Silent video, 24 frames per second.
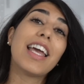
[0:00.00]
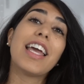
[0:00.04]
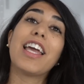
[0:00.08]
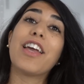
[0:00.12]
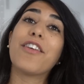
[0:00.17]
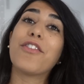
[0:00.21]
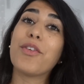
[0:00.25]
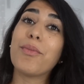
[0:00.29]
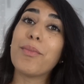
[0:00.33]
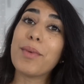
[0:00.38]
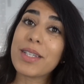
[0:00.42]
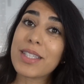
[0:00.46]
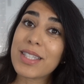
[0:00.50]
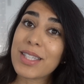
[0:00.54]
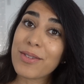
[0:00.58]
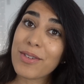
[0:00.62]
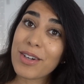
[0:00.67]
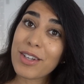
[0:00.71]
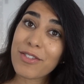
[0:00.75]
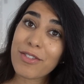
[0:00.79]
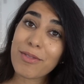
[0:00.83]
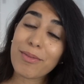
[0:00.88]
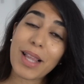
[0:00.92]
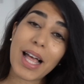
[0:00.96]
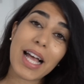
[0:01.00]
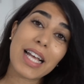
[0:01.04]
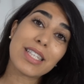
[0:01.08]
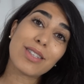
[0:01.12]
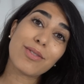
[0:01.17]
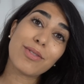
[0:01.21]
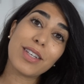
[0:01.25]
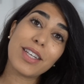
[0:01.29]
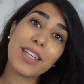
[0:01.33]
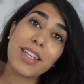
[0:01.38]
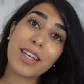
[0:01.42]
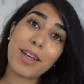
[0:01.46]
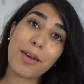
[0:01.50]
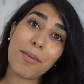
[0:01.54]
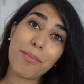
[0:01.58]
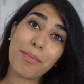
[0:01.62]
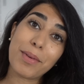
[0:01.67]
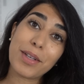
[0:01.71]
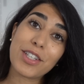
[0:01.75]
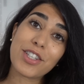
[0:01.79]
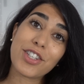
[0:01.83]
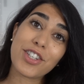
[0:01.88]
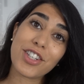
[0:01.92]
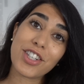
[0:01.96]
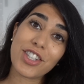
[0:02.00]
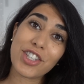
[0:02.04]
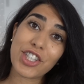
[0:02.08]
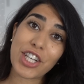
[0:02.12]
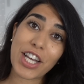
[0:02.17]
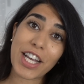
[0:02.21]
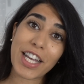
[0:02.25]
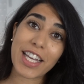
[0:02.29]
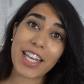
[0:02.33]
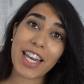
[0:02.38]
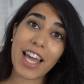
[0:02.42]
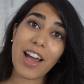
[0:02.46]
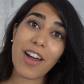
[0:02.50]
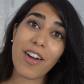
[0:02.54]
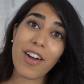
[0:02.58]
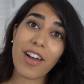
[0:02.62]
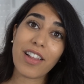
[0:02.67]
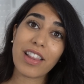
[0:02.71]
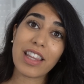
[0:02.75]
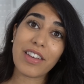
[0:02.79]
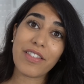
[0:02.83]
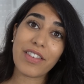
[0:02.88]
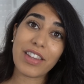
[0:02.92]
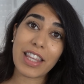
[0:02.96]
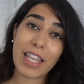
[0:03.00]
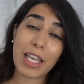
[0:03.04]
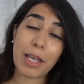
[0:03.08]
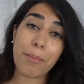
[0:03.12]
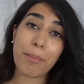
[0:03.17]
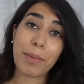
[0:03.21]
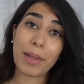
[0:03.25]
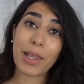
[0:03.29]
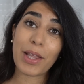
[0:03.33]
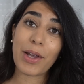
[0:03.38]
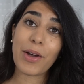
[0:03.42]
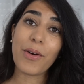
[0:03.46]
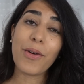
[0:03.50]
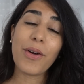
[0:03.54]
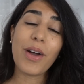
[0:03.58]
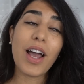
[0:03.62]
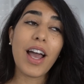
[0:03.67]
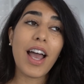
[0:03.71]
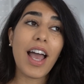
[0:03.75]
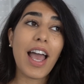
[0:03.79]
If you missed the one from last week, be sure to check it out. I'll leave a link below.